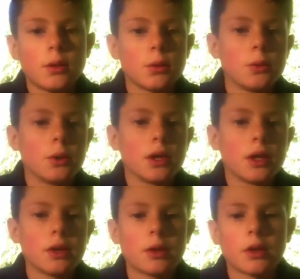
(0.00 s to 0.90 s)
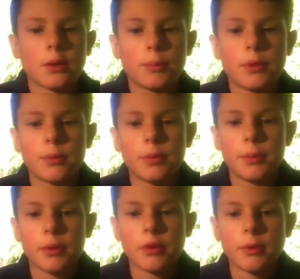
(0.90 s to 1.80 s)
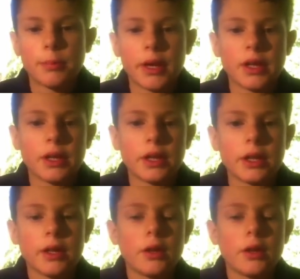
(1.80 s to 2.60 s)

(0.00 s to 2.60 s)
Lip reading: or one that is going to be put on a bench.